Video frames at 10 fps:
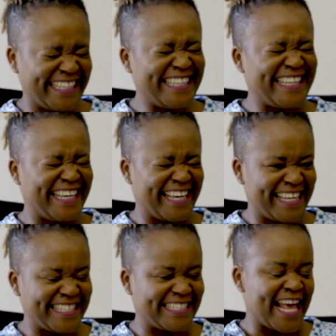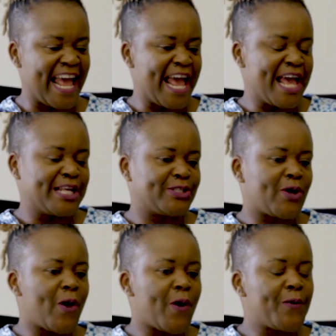Yes.
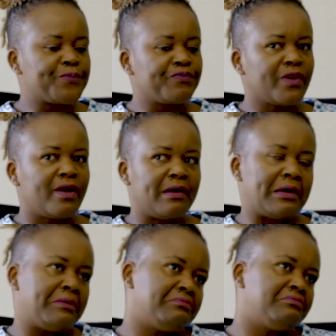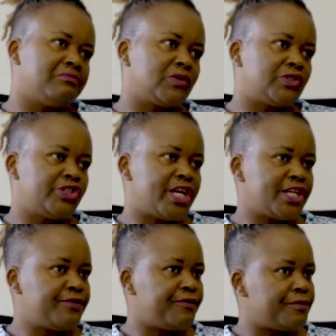So
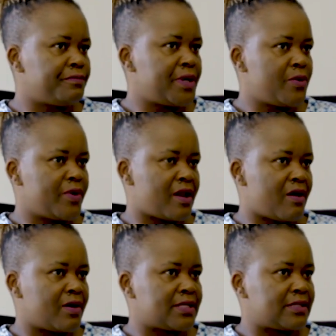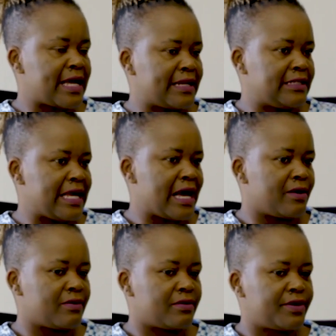church for me when I was that
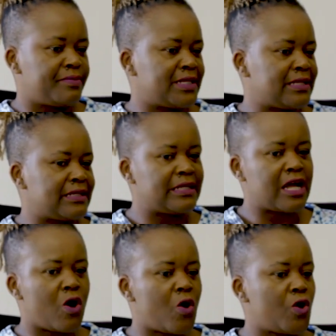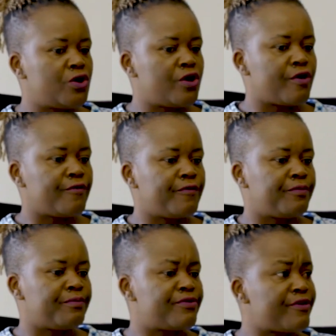young represented a whole lot of
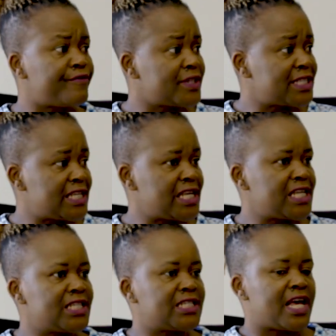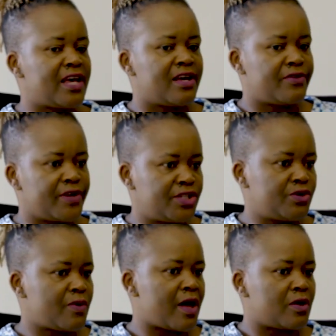prophecies,
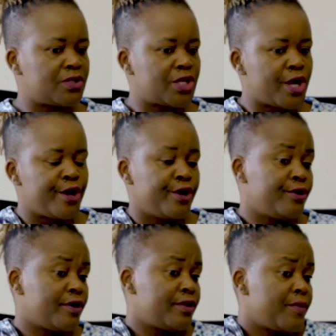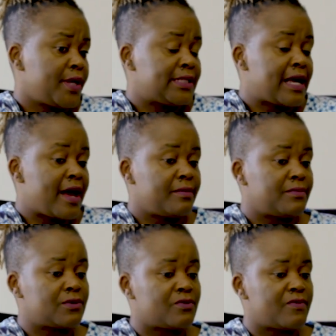rituals. There were
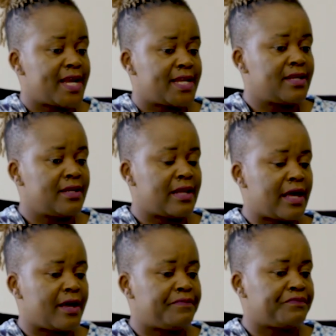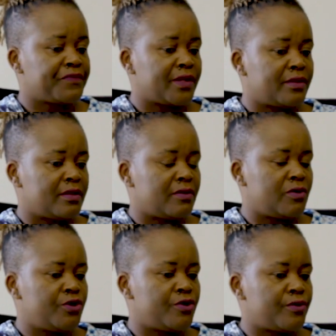times when
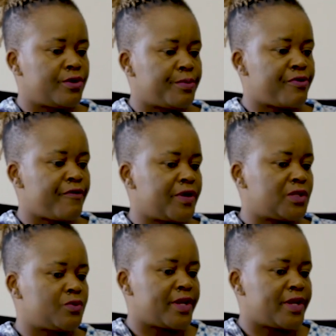the prophets